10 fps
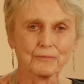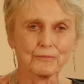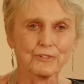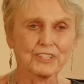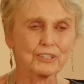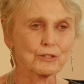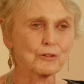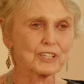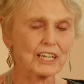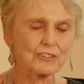reading all
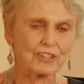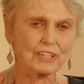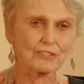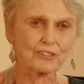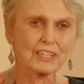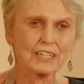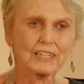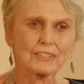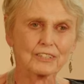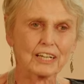the essays
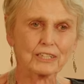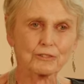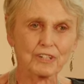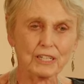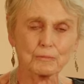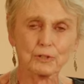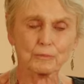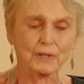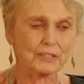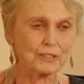that I could write a book
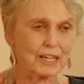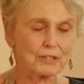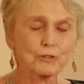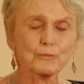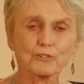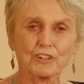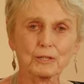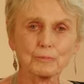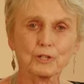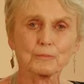about you. I could almost write a
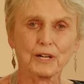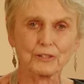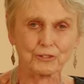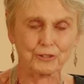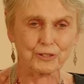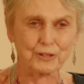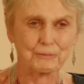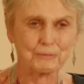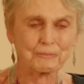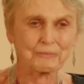book about you.
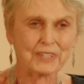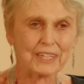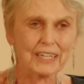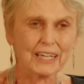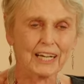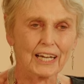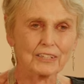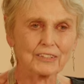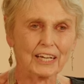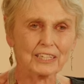
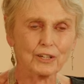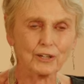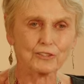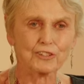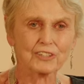And I got,